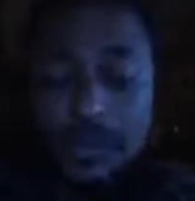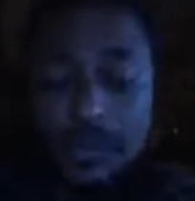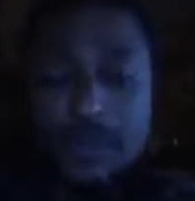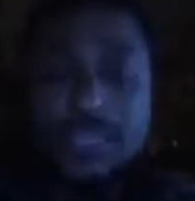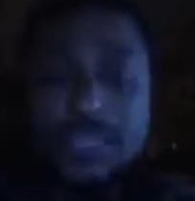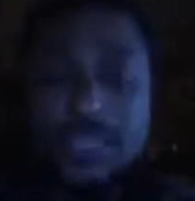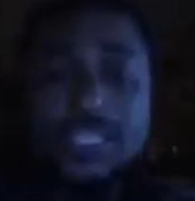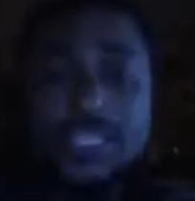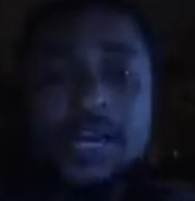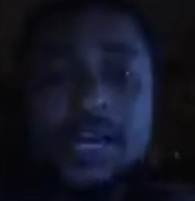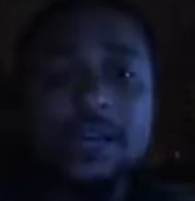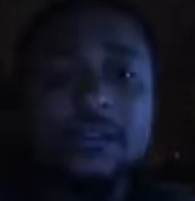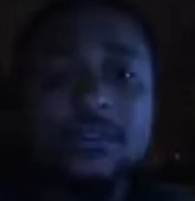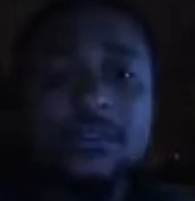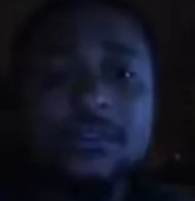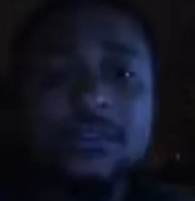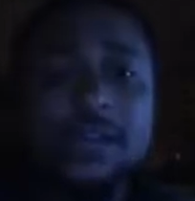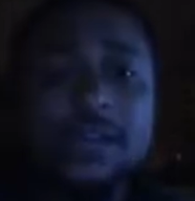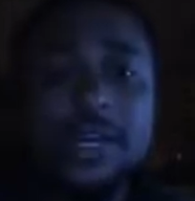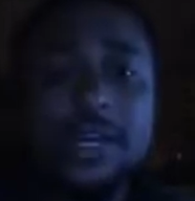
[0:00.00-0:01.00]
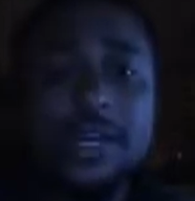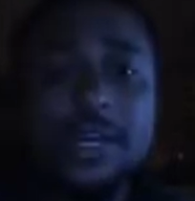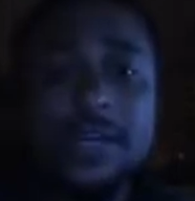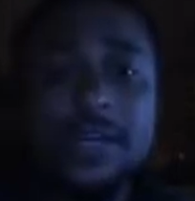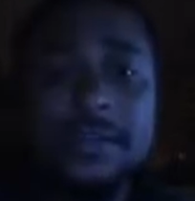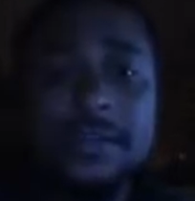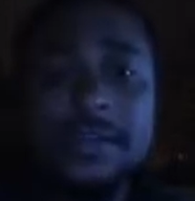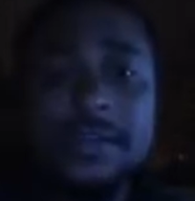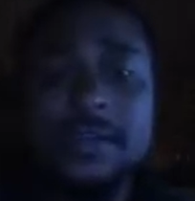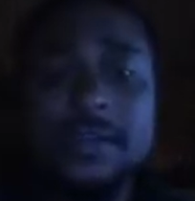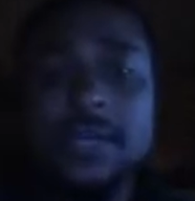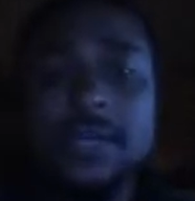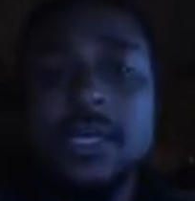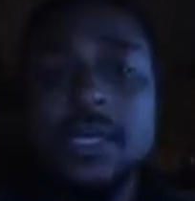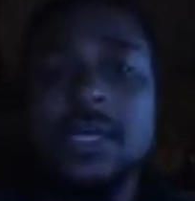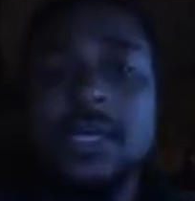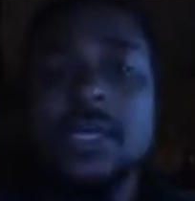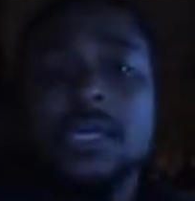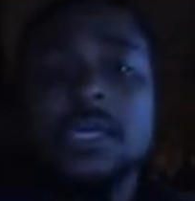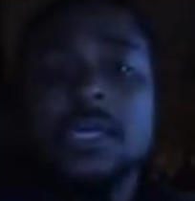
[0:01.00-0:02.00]
what y'all do is,
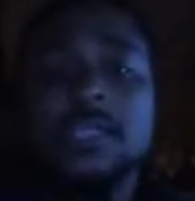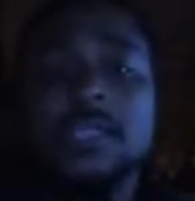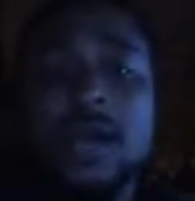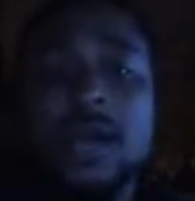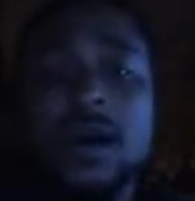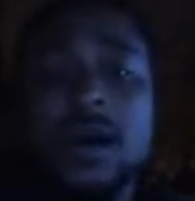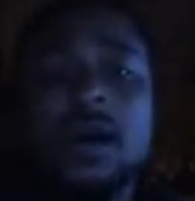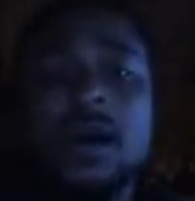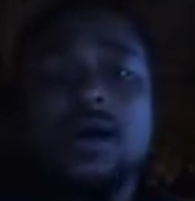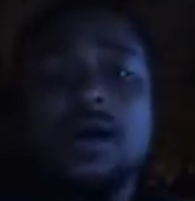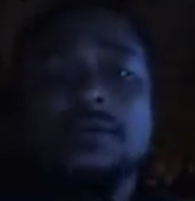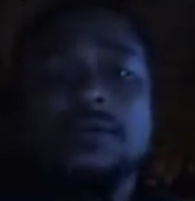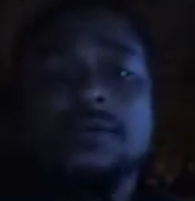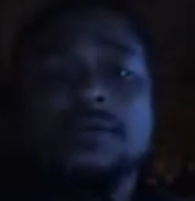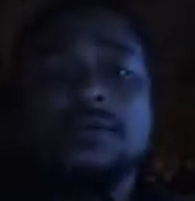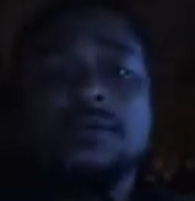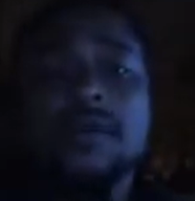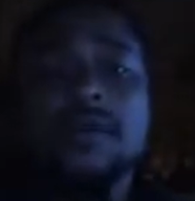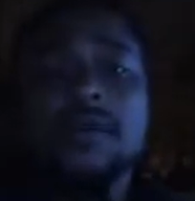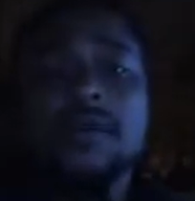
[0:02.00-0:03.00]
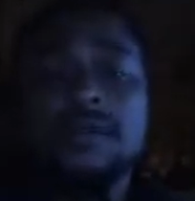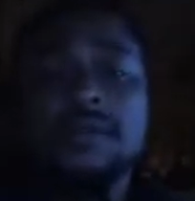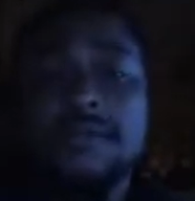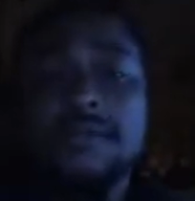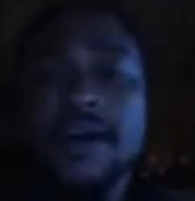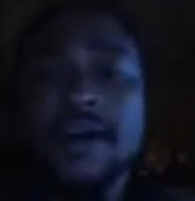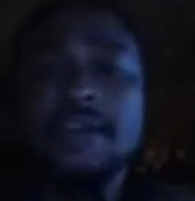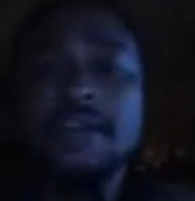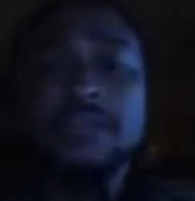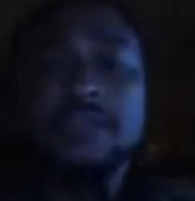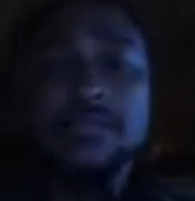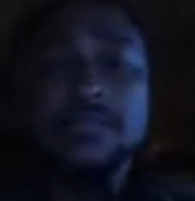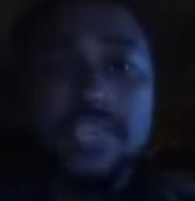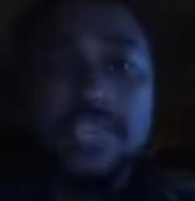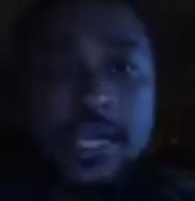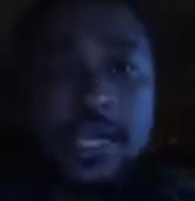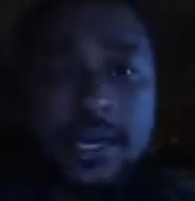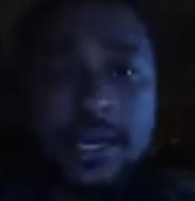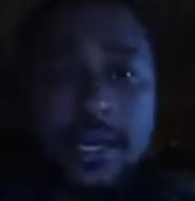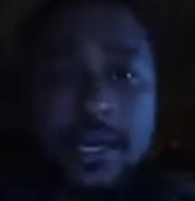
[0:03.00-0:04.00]
y'all notify your
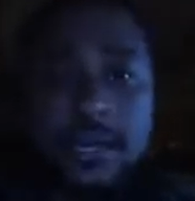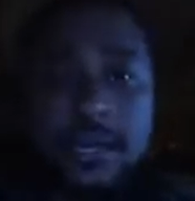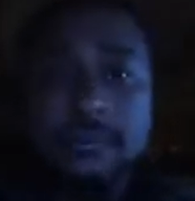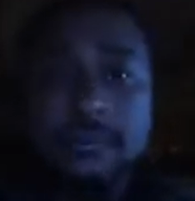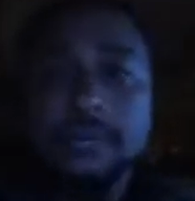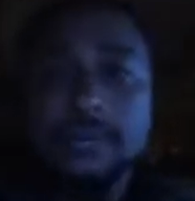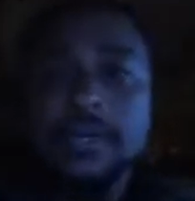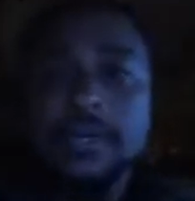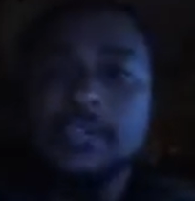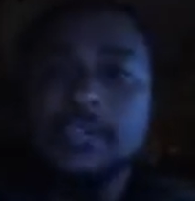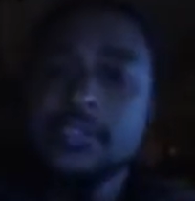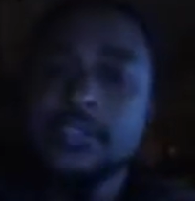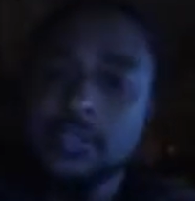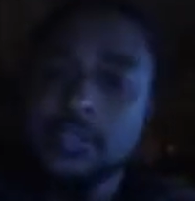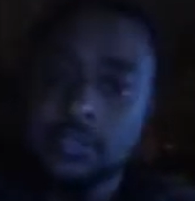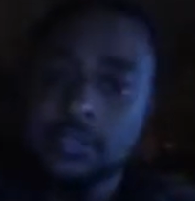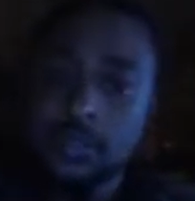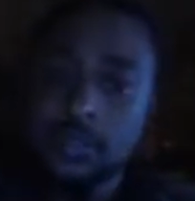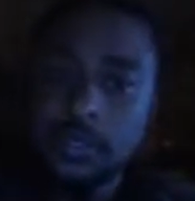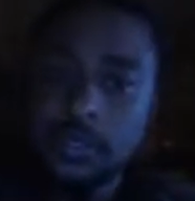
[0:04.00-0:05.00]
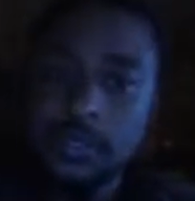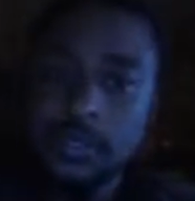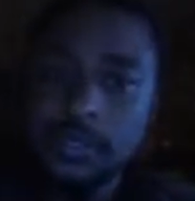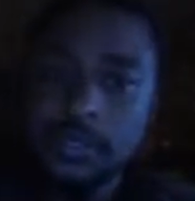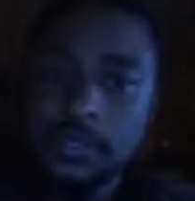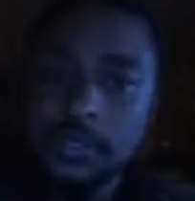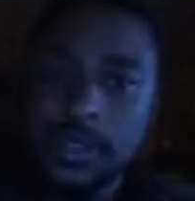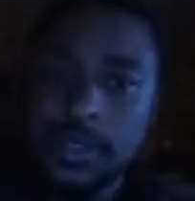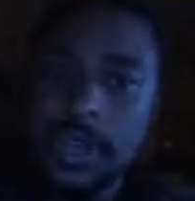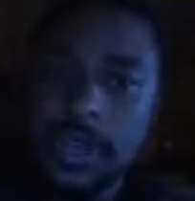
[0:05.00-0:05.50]
job, pray to the Lord,